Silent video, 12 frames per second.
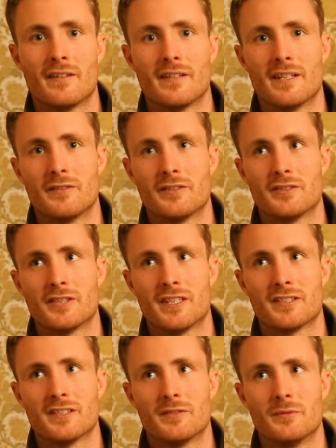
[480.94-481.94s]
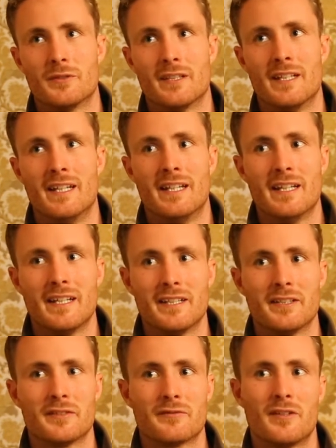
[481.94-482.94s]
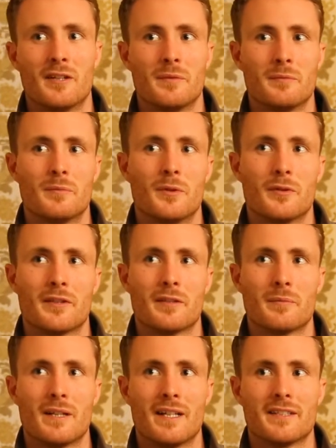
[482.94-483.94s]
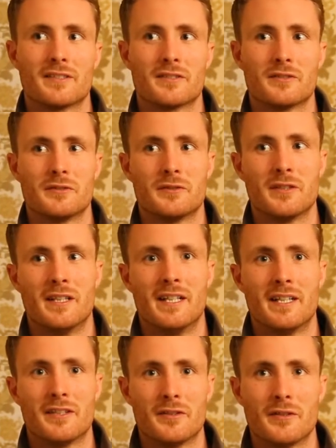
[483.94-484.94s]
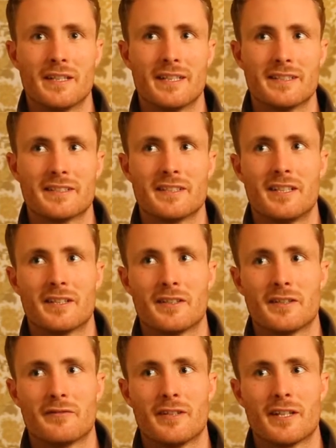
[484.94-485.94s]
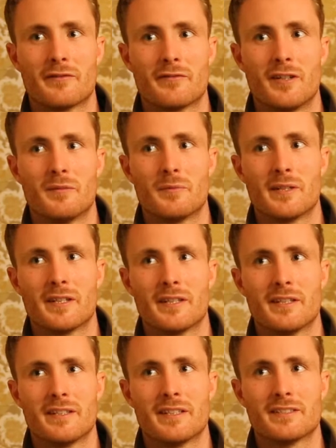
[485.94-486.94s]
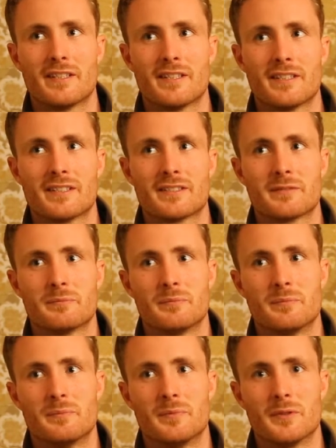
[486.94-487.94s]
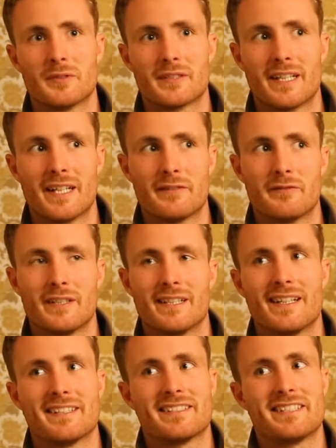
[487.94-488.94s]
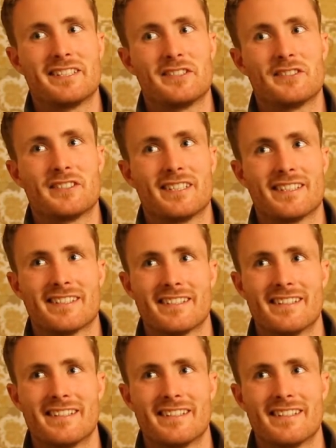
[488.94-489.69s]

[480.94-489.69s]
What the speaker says: or now the chestnut one, it is from importing plants. So there is a knock-on effect from bringing in exotics, but thankfully it hasn't hit us yet.